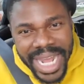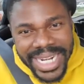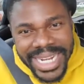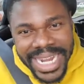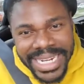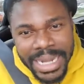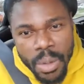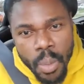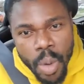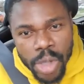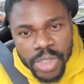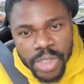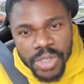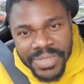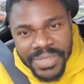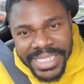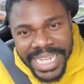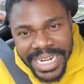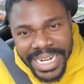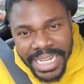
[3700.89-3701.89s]
with the
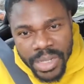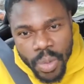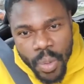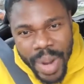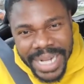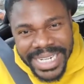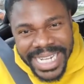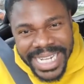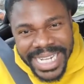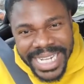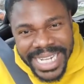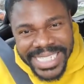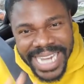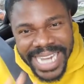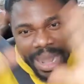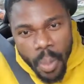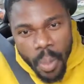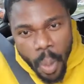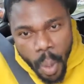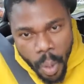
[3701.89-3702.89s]
walls of your mansion
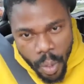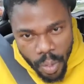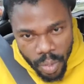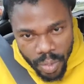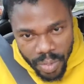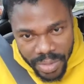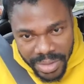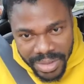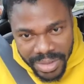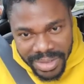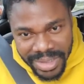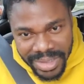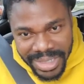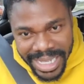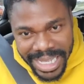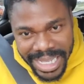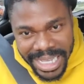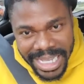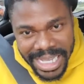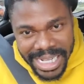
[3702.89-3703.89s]
taller than the walls of
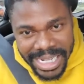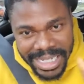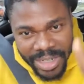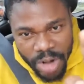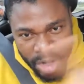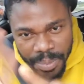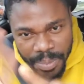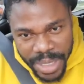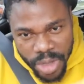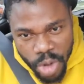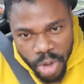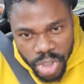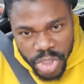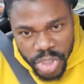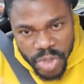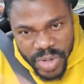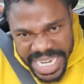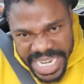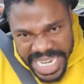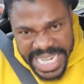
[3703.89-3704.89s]
Jericho and the China
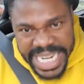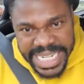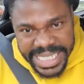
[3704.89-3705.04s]
wall.